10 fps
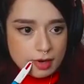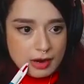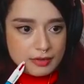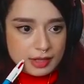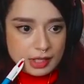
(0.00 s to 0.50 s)

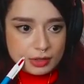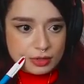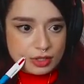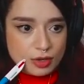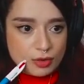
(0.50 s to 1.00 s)
Everything looks
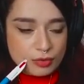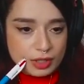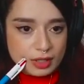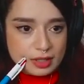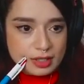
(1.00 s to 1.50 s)
so real
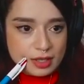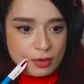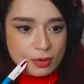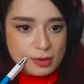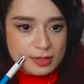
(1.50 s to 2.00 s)
and so
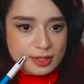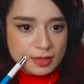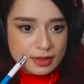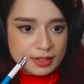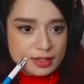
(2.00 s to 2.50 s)
awesome on
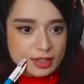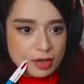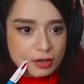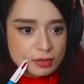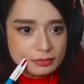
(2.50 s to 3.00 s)
this show.